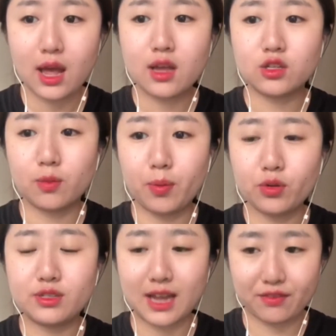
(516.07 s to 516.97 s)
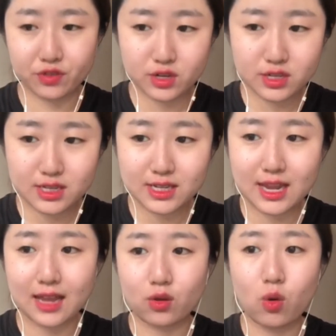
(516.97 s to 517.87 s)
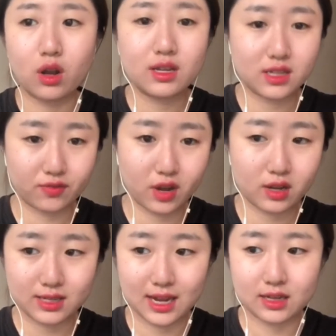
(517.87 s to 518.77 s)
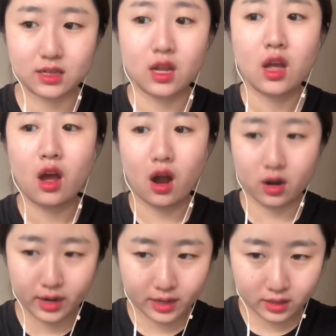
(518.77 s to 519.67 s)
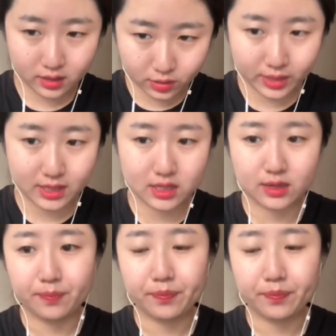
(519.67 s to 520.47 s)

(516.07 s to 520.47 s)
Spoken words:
So both diversity and quality of contact are increased.